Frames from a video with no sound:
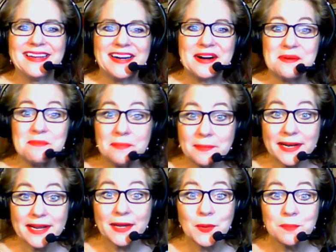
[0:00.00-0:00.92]
But
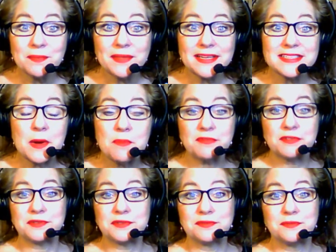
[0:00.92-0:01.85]
I hope that's
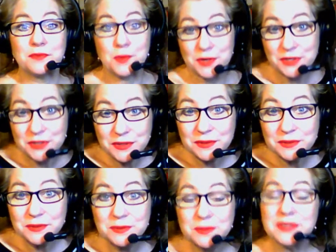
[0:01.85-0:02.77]
helpful for
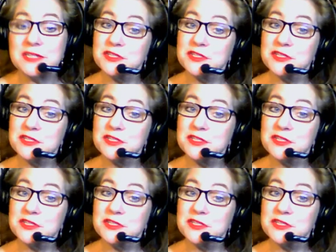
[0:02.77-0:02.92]
you